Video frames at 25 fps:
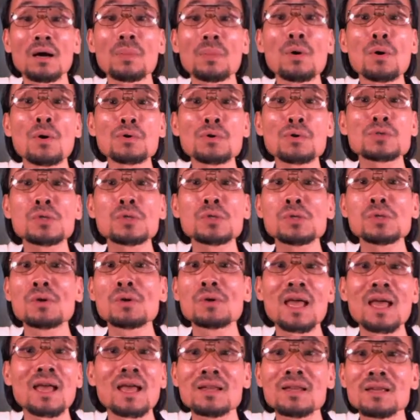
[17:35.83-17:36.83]
those two
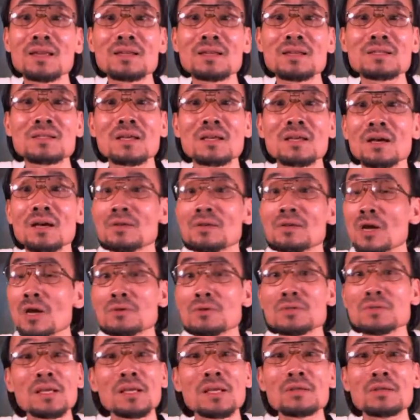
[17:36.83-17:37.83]
ladies
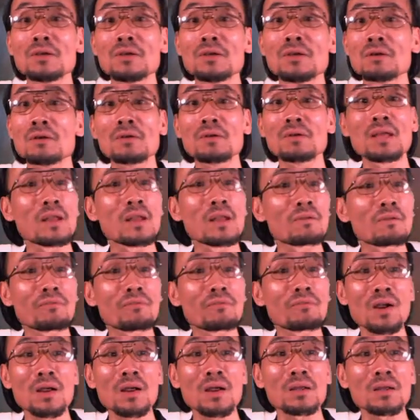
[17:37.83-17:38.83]
usually
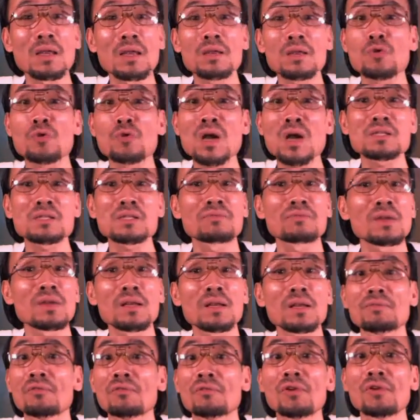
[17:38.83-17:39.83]
they dress
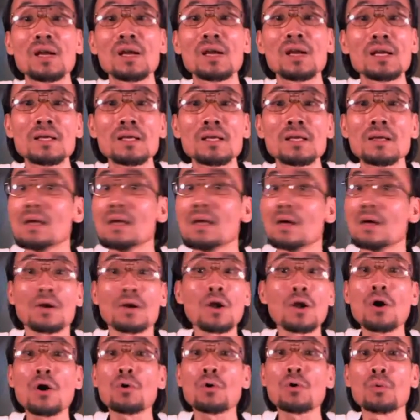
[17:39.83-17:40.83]
very freely.
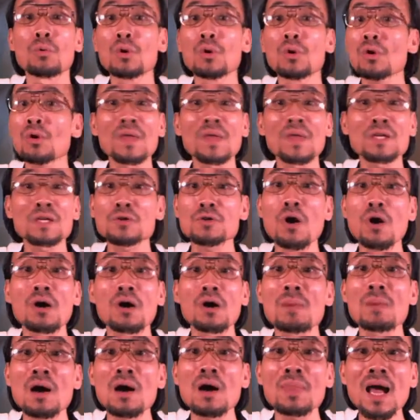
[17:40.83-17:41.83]
No, nothing's wrong
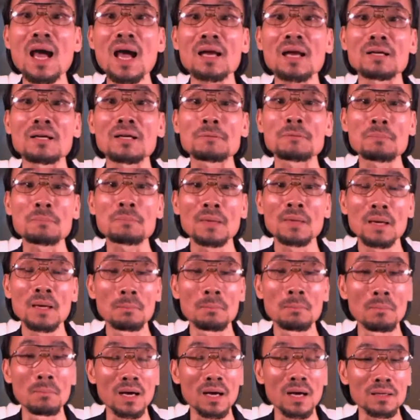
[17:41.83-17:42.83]
about that.
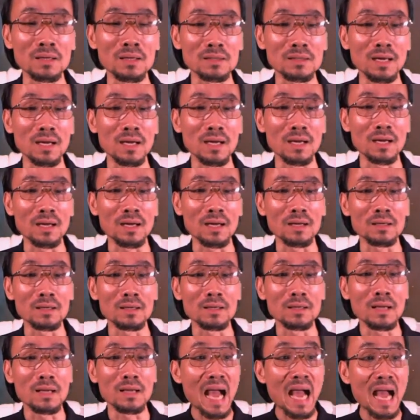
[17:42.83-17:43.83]
But
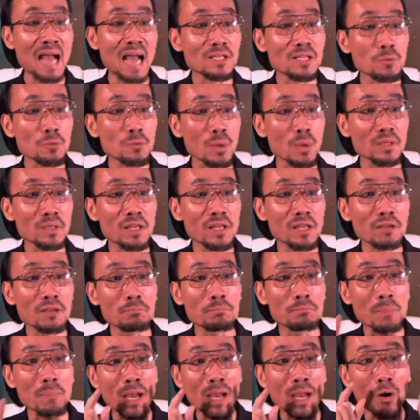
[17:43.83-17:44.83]
I just want to give
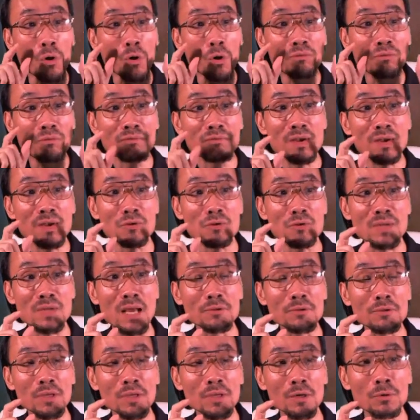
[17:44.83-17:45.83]
my own views
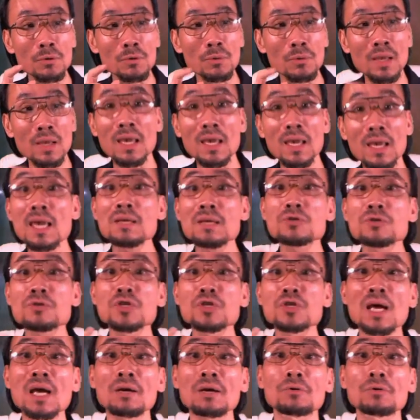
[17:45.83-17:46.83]
that in
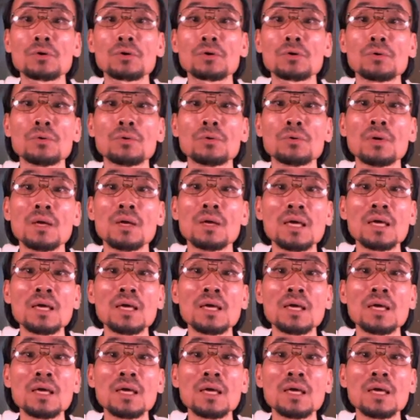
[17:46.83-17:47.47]
general,